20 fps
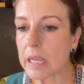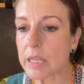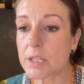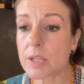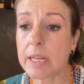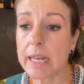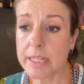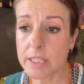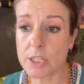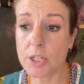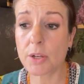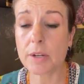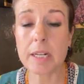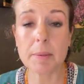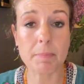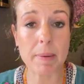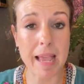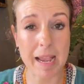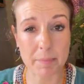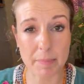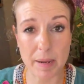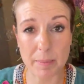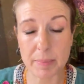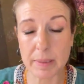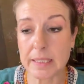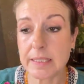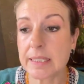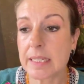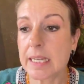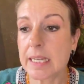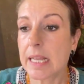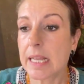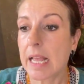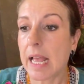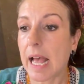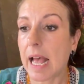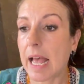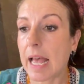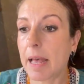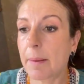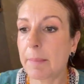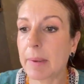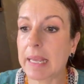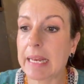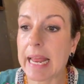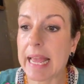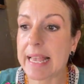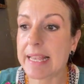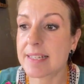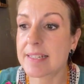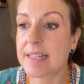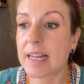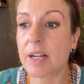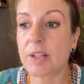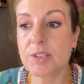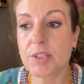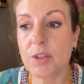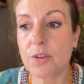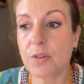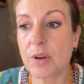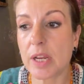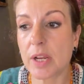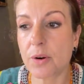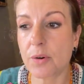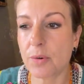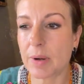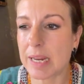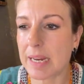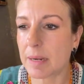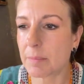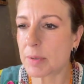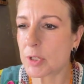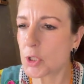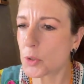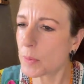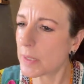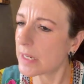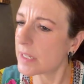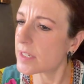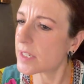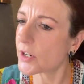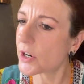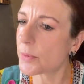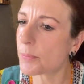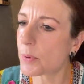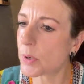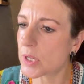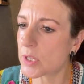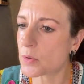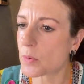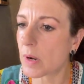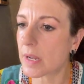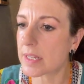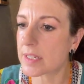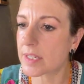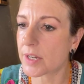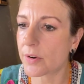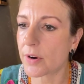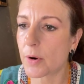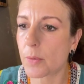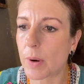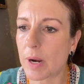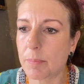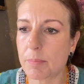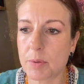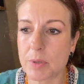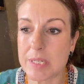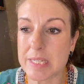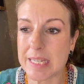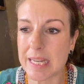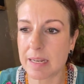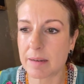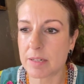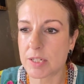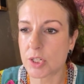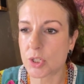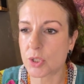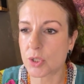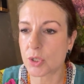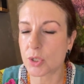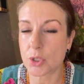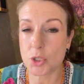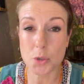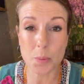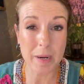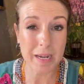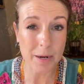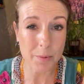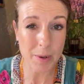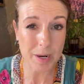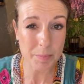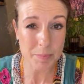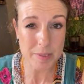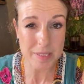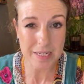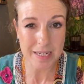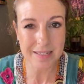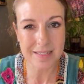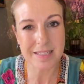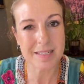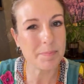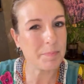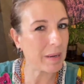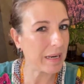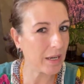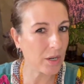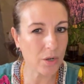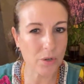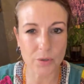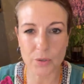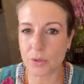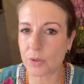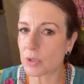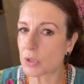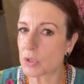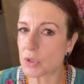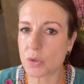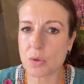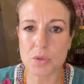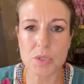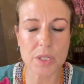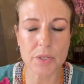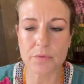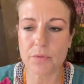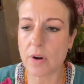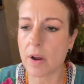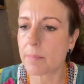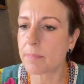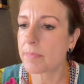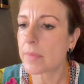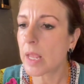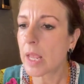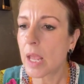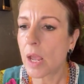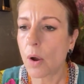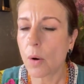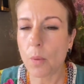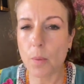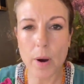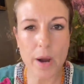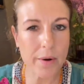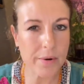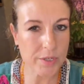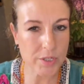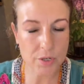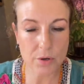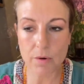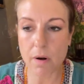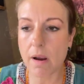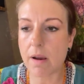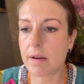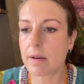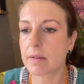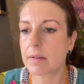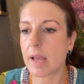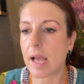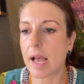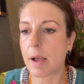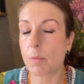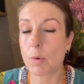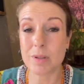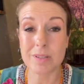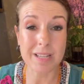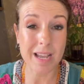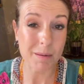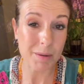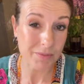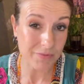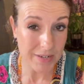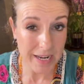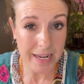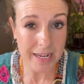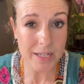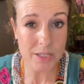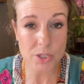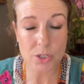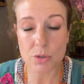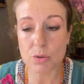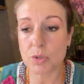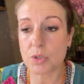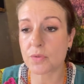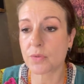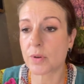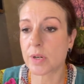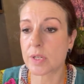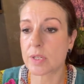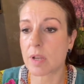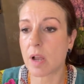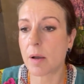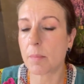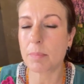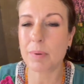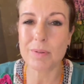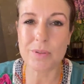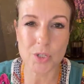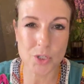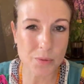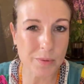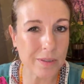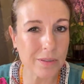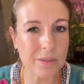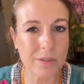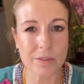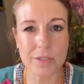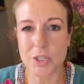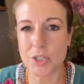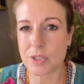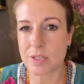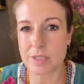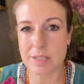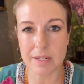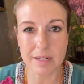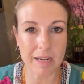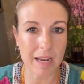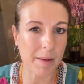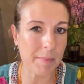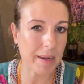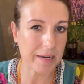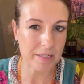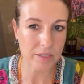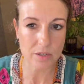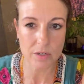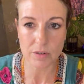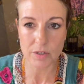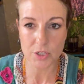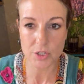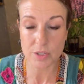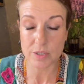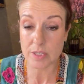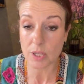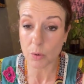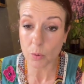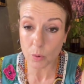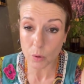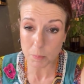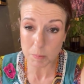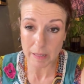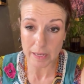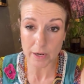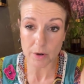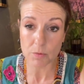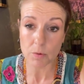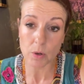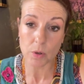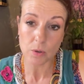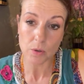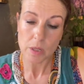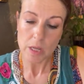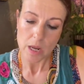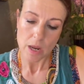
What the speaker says: So let's look at black pepper. It has Delta-3-carene between 0.01% to 21%, depending on who you're sourcing from, where it's grown, what time of day it's sourced, for example, the soil conditions, the climatic conditions, they all play a role